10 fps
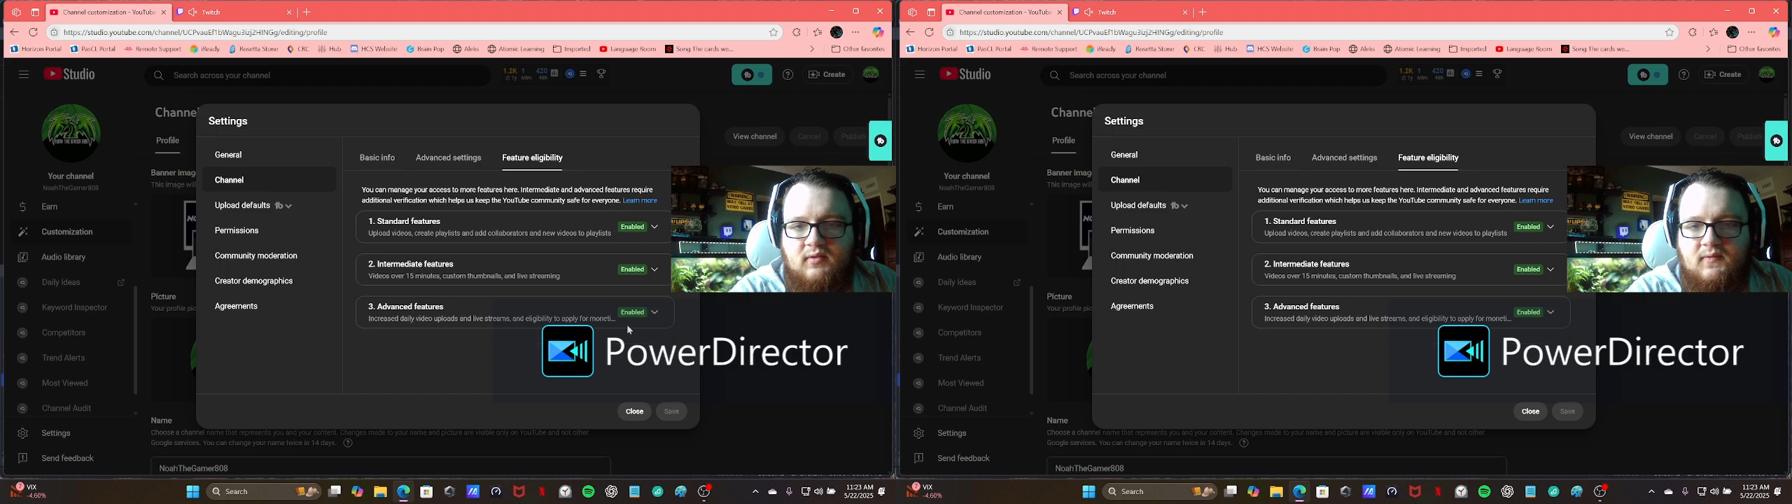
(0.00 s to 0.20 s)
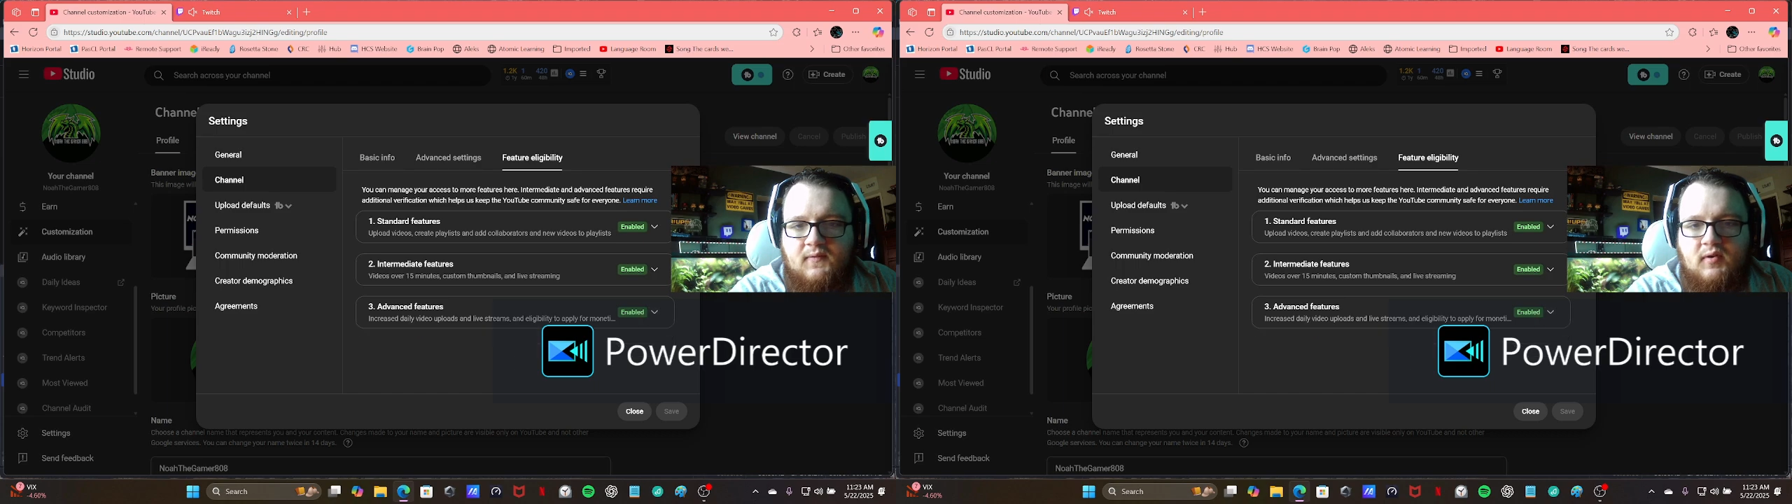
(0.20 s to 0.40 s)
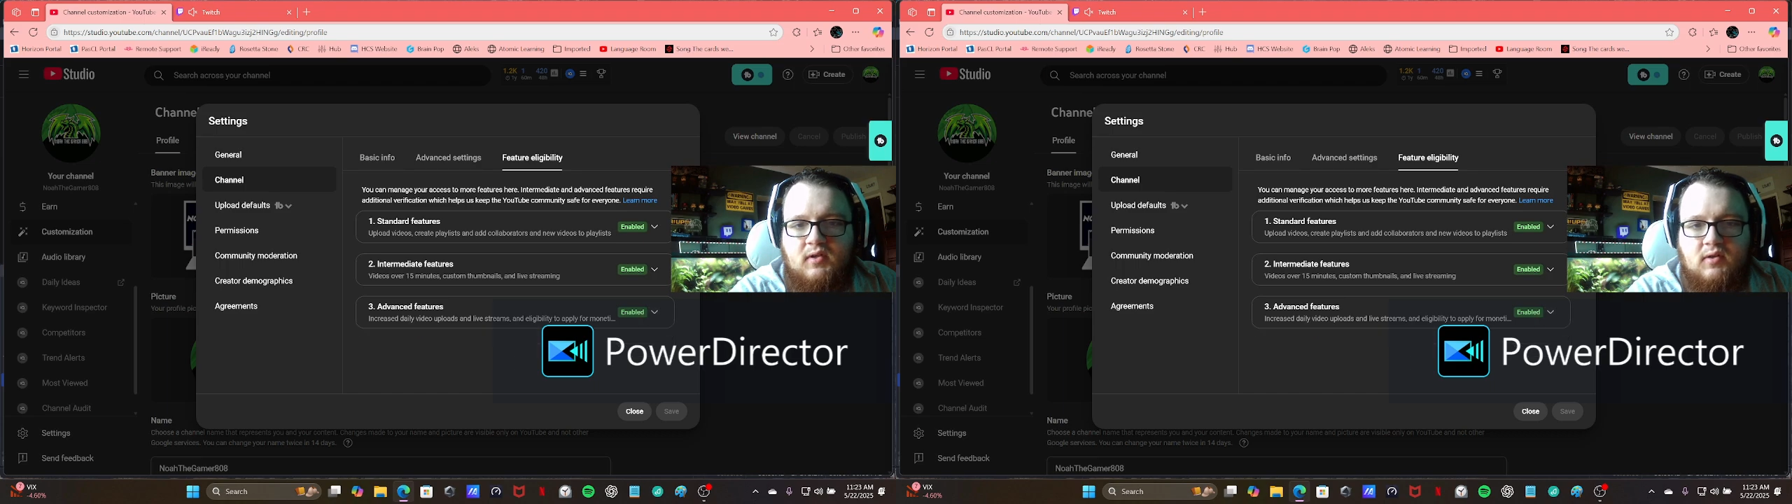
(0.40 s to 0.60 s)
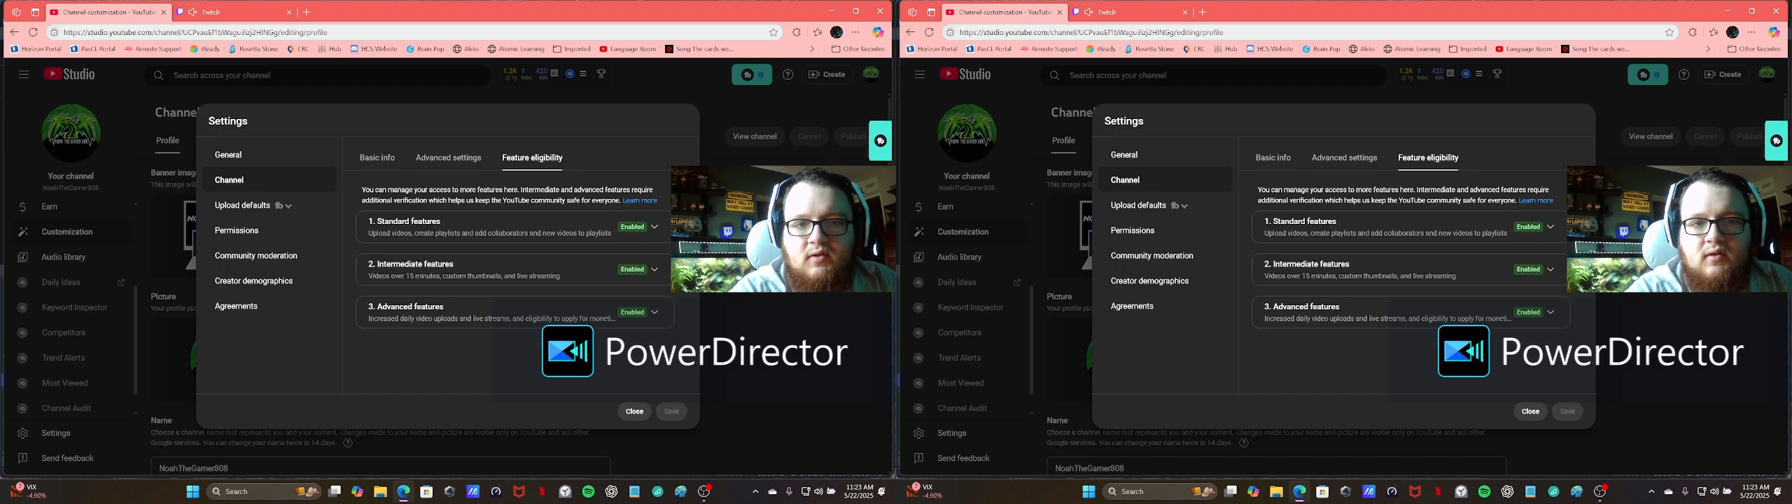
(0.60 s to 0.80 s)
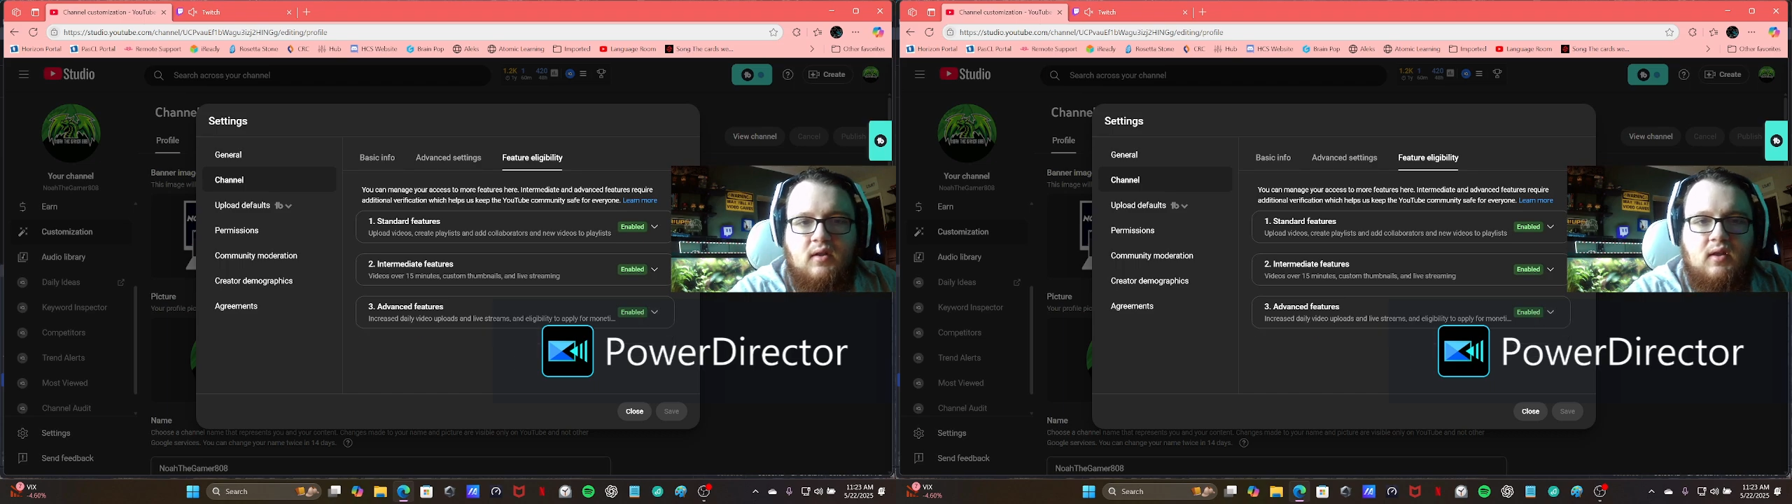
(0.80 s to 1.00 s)
for
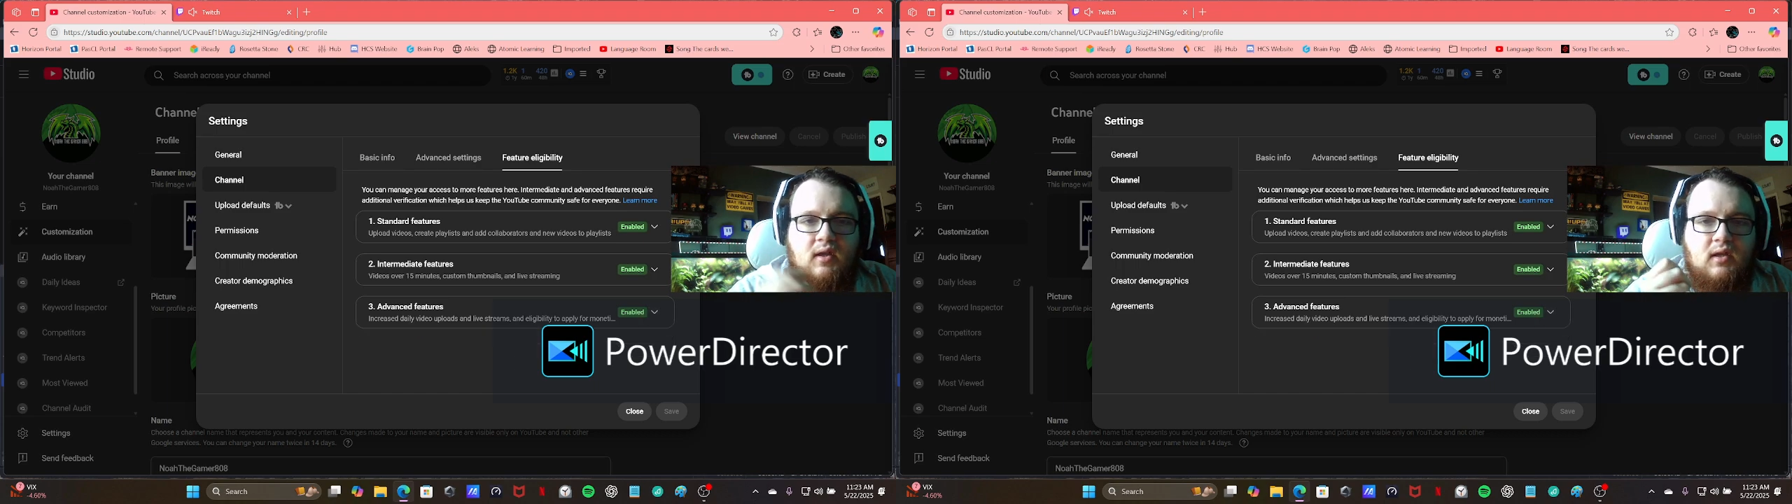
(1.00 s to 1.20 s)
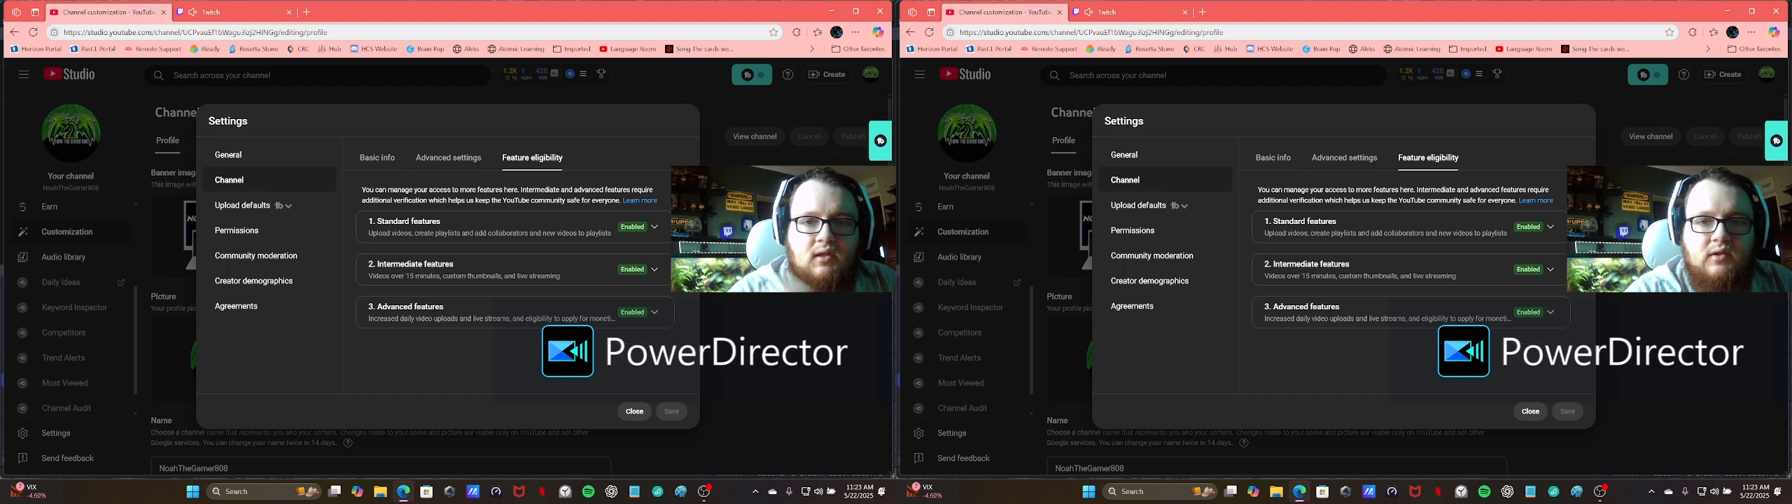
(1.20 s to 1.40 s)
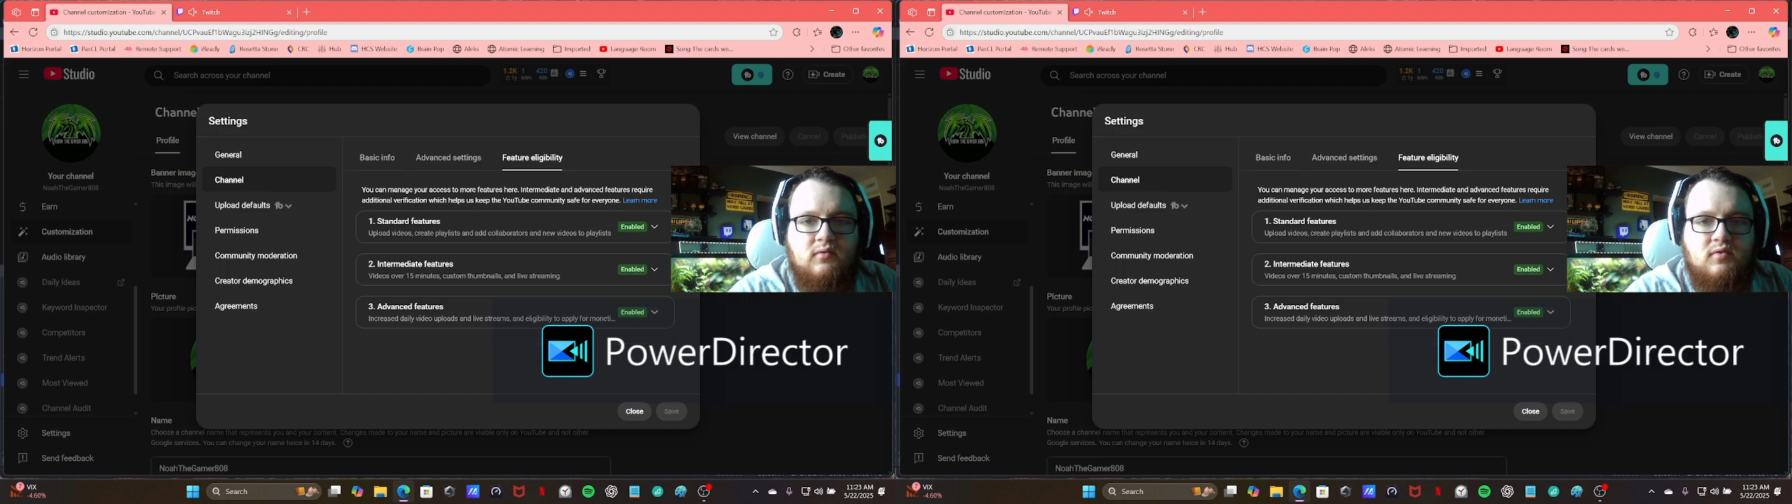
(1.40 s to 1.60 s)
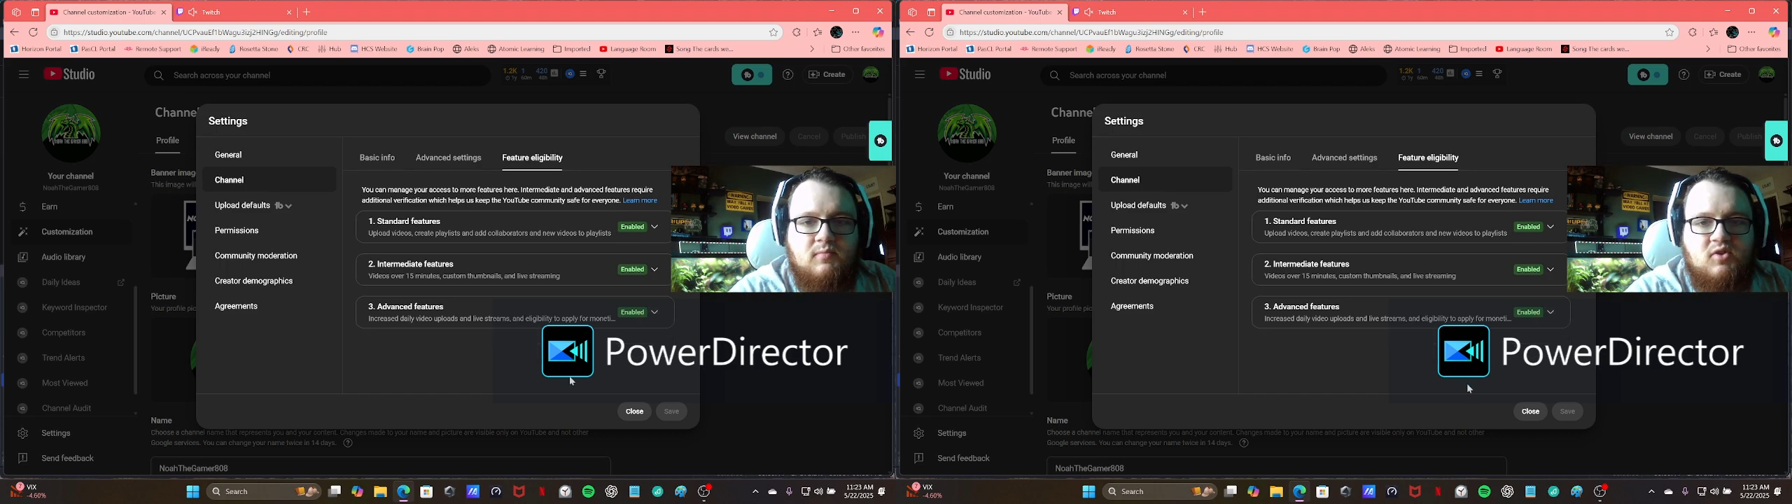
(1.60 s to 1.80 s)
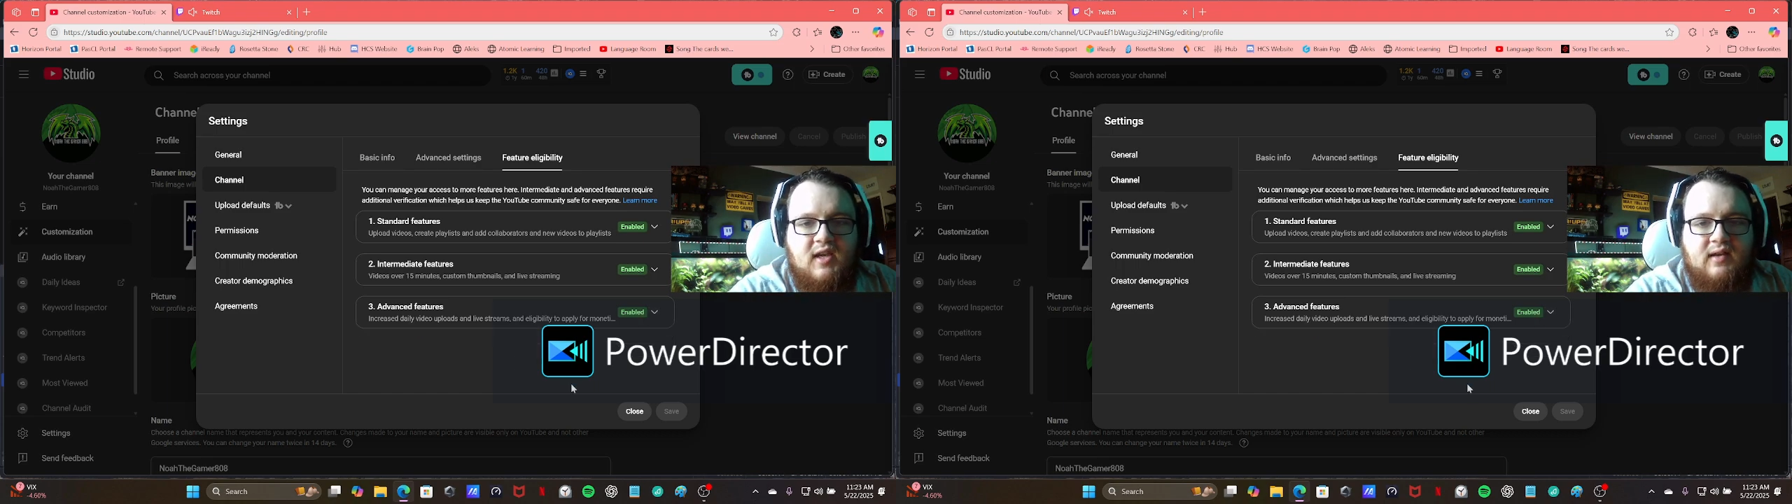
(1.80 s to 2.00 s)
your YouTube
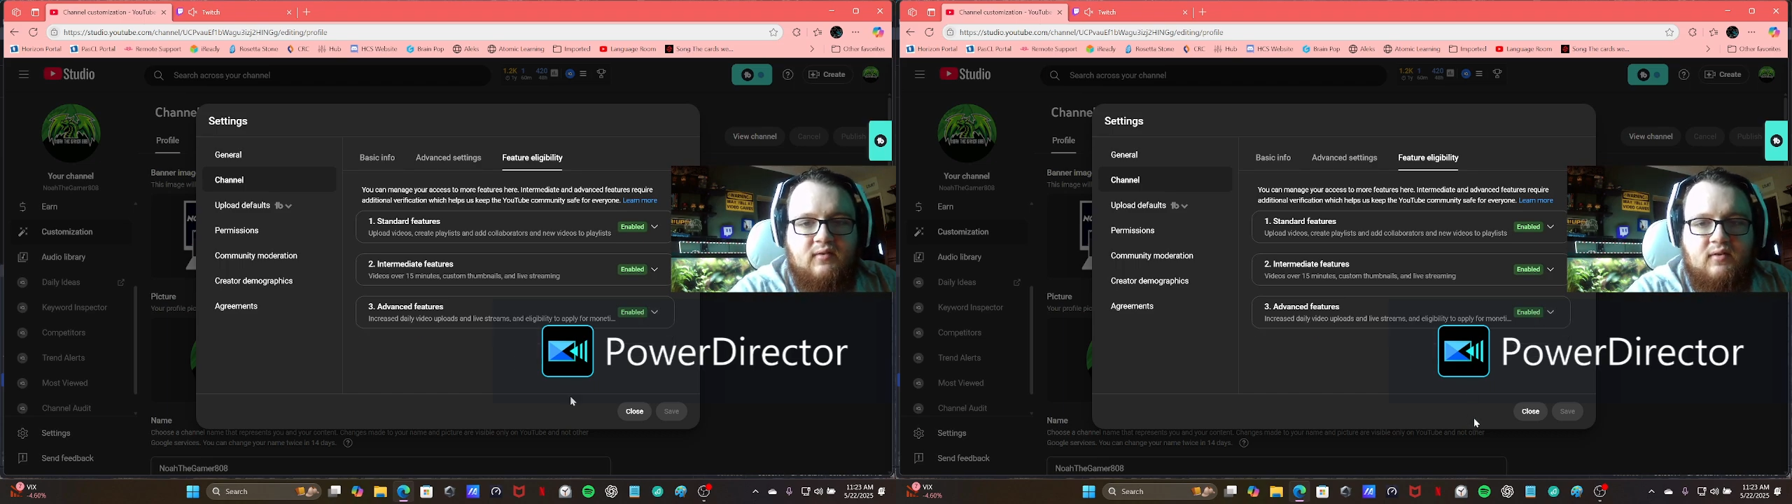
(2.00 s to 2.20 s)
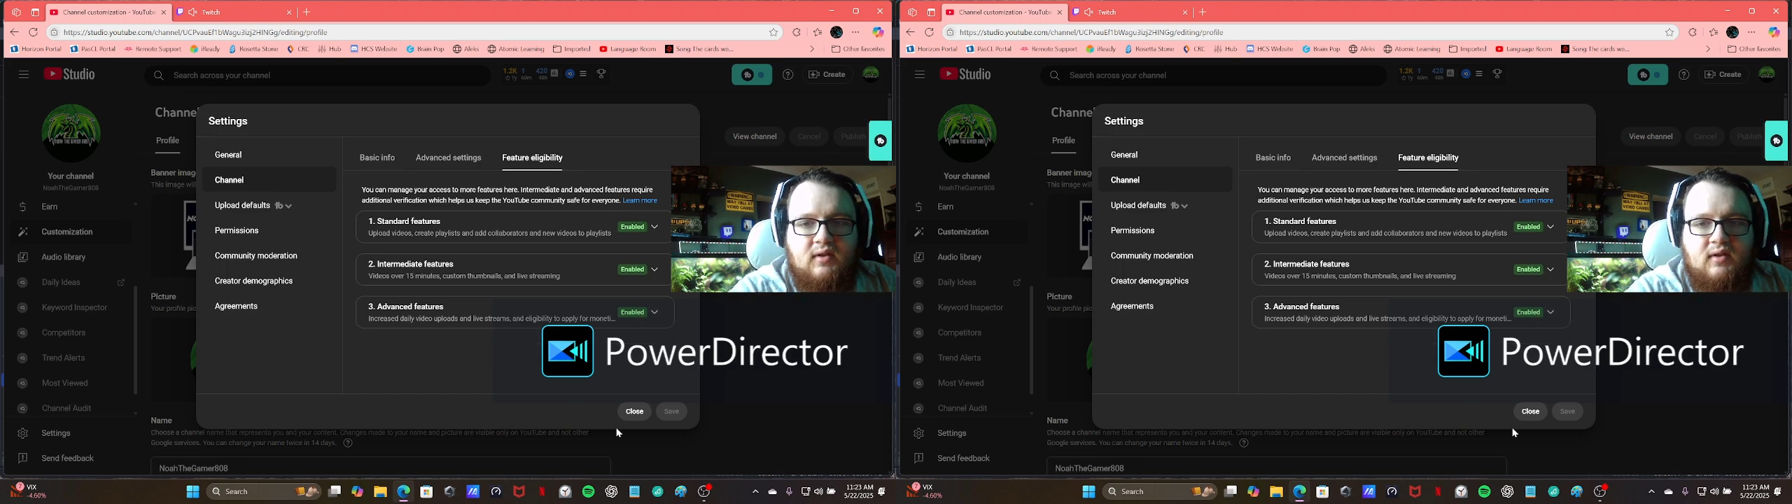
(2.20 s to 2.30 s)
channel.